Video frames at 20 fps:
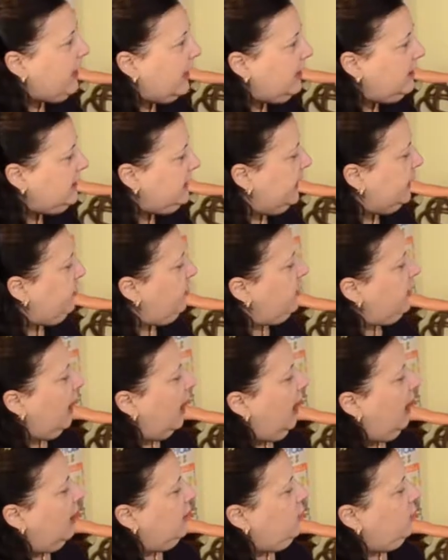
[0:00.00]
Alexander
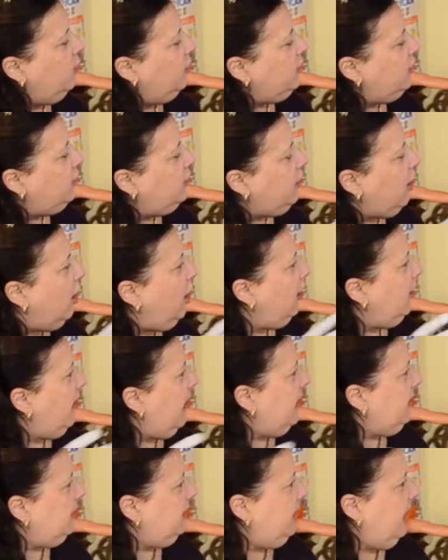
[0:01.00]
dolls will start
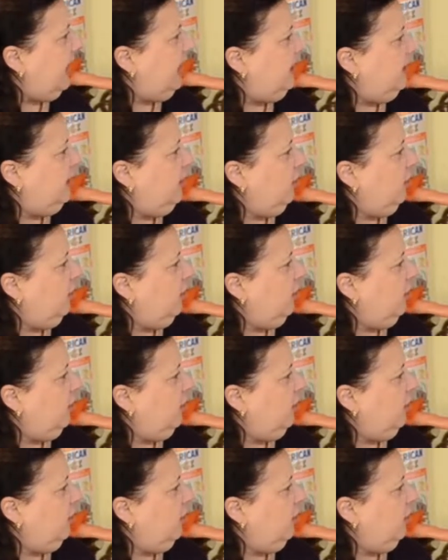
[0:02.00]
as late as